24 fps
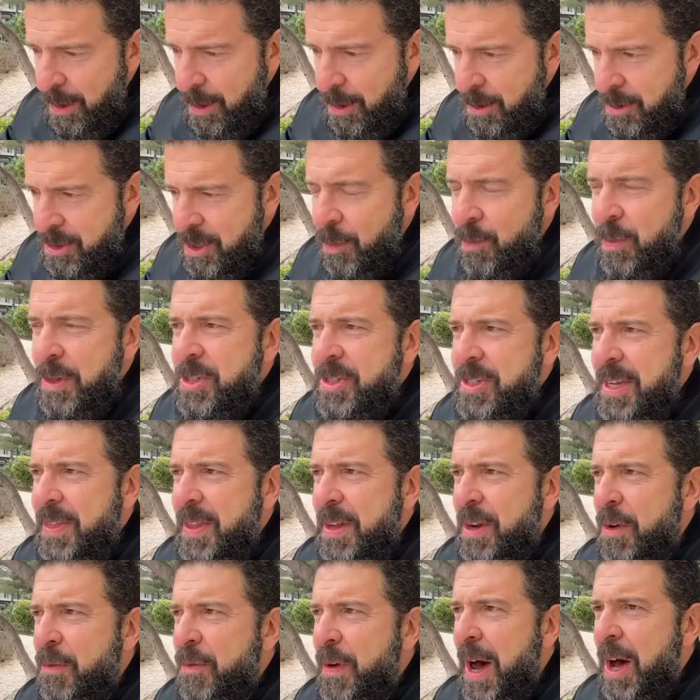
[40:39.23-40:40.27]
Someone said
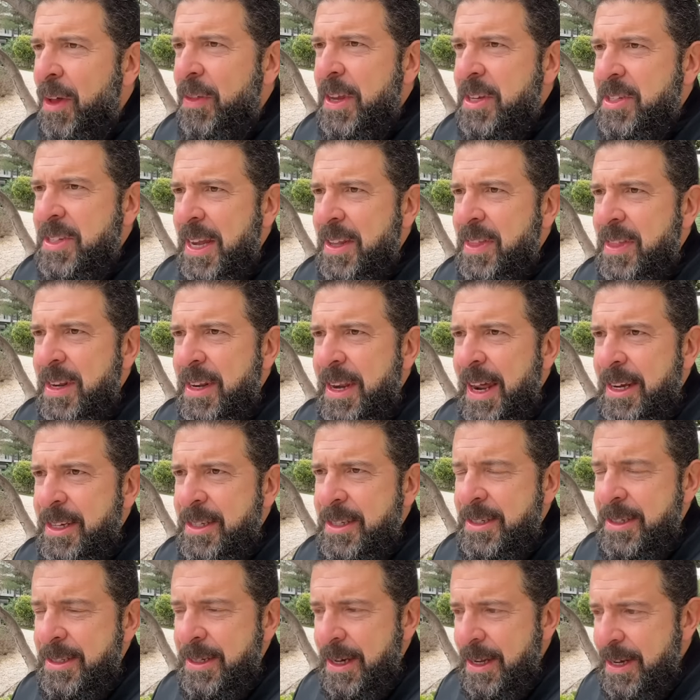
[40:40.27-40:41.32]
that Navalny is like the
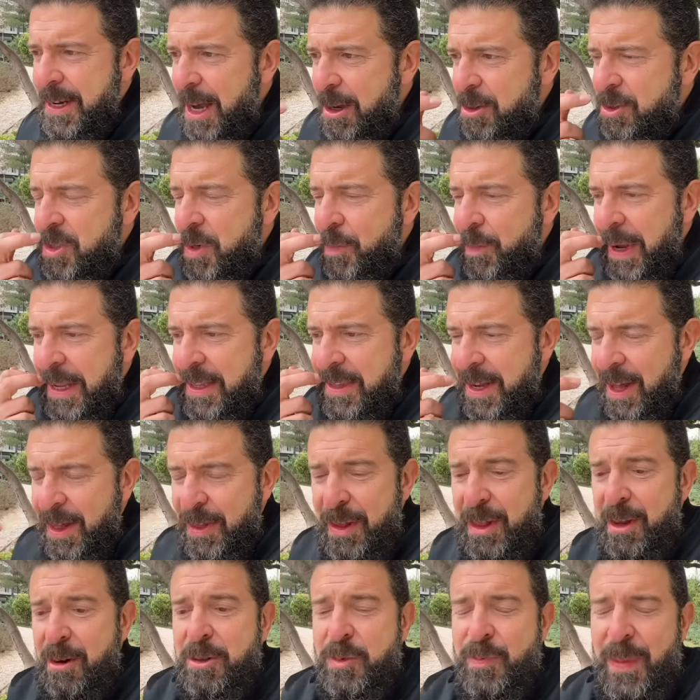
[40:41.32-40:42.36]
next Nelson Mandela. I
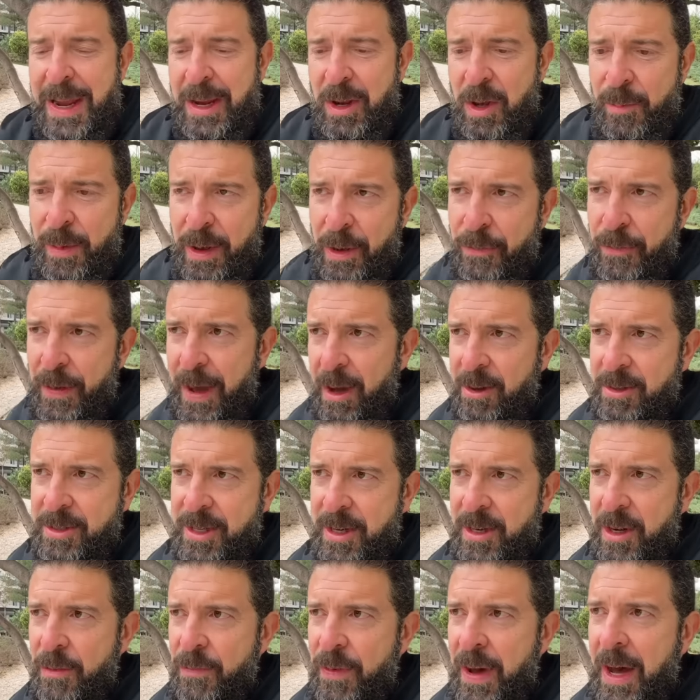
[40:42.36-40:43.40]
think that was Michael McFaul
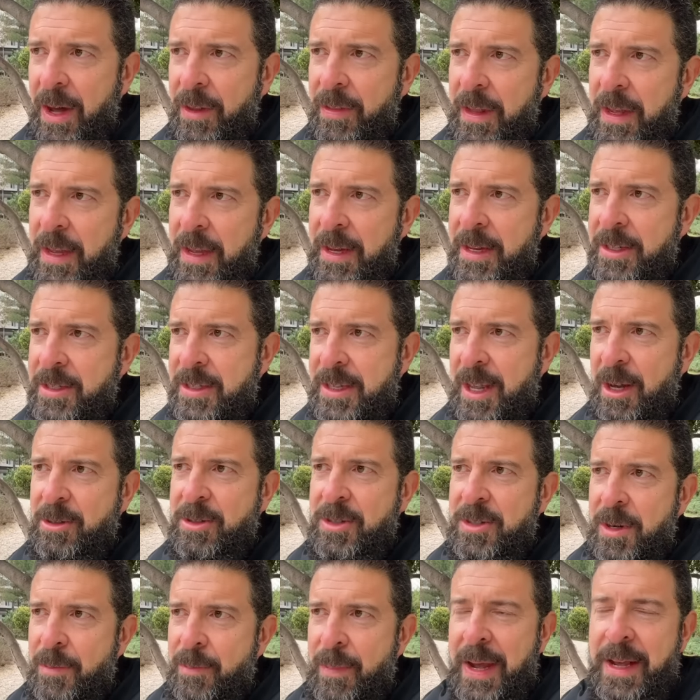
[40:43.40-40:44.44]
said Navalny is
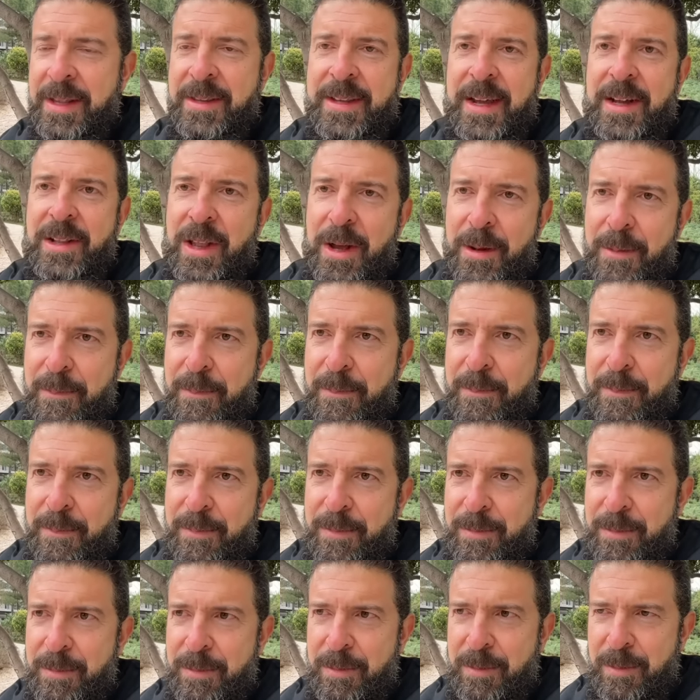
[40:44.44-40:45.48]
Nelson Mandela.
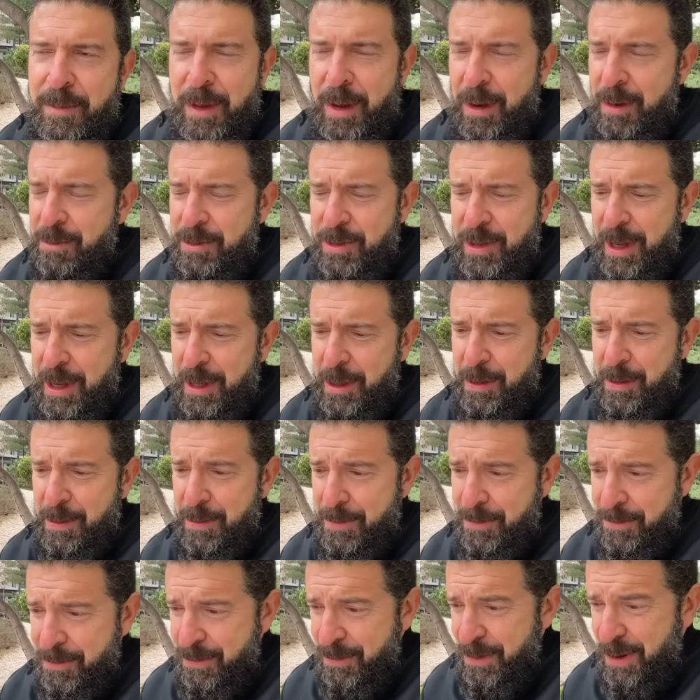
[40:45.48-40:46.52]
I was like,
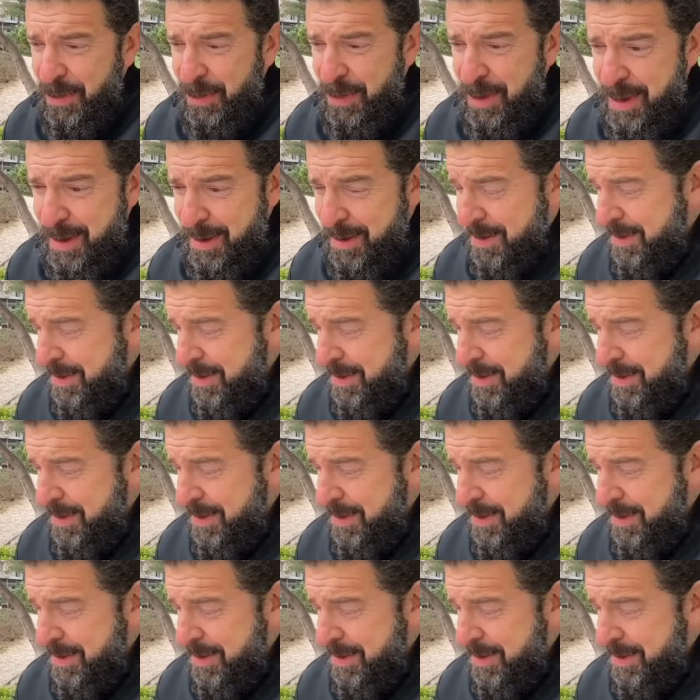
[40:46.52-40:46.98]
really?